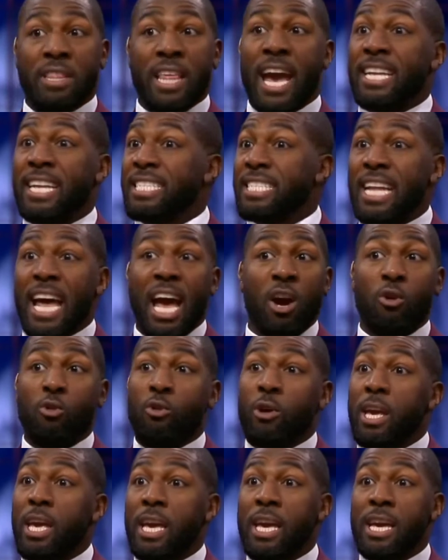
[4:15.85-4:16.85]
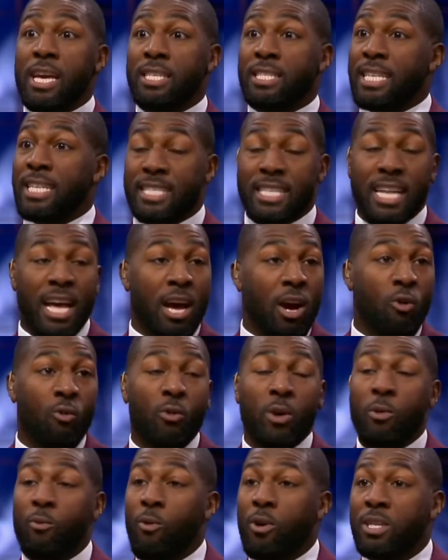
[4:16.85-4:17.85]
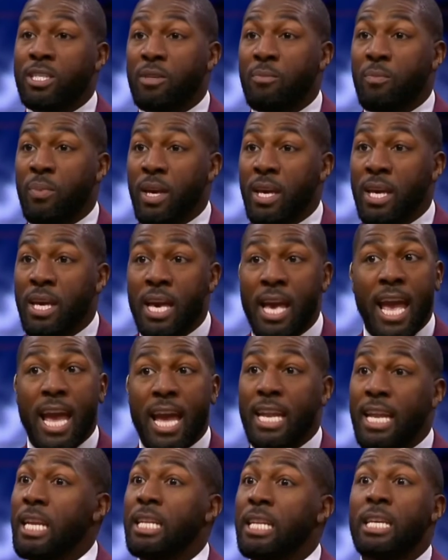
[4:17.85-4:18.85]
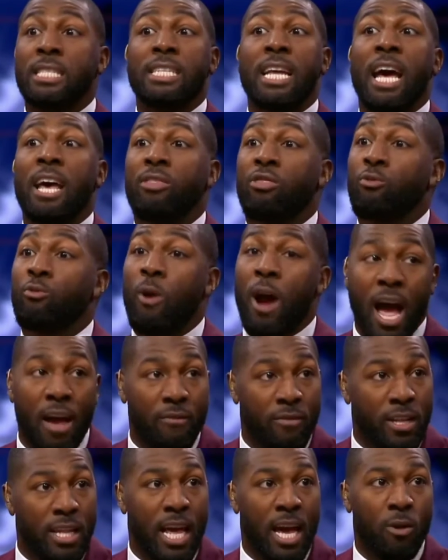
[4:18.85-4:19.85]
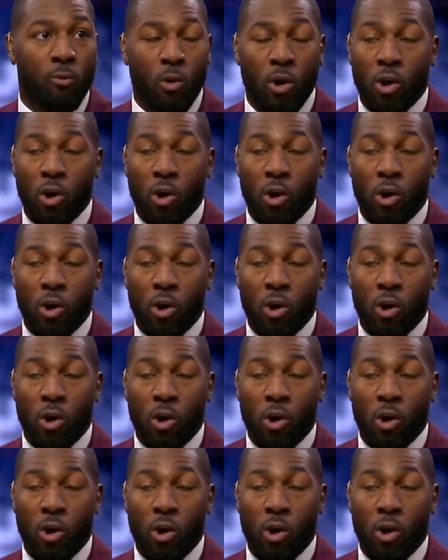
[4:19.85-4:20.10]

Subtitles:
That's not who he is. That's not who he wants to be, and he does not thrive in that